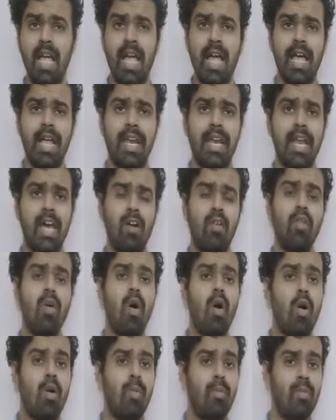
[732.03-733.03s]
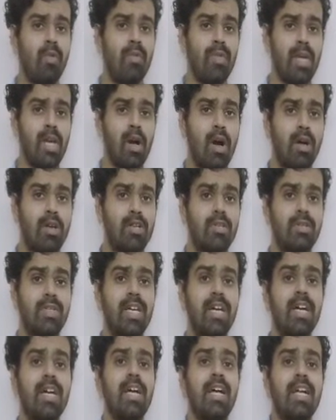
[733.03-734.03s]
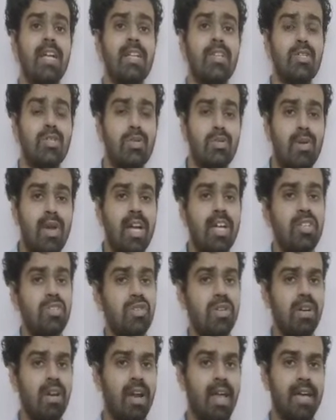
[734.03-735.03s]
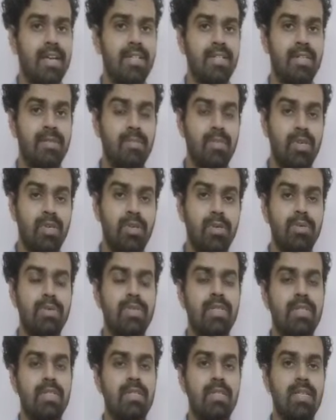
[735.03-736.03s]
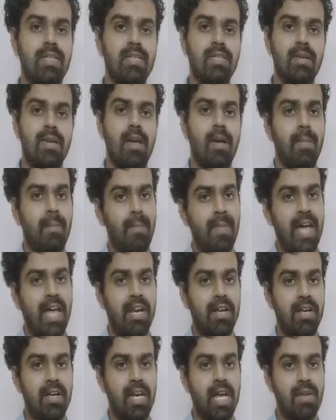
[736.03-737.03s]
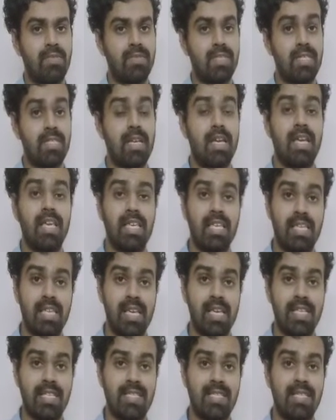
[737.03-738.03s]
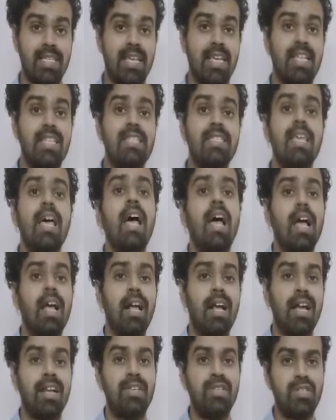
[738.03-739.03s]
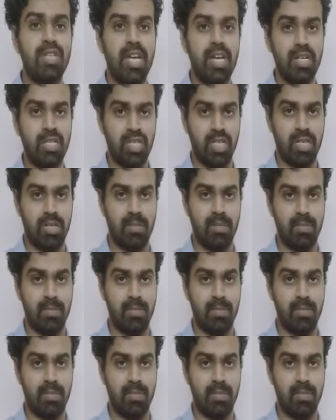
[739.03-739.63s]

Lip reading: Now, moving on to the structural item used in this paragraphs. Yes, it's conjunction.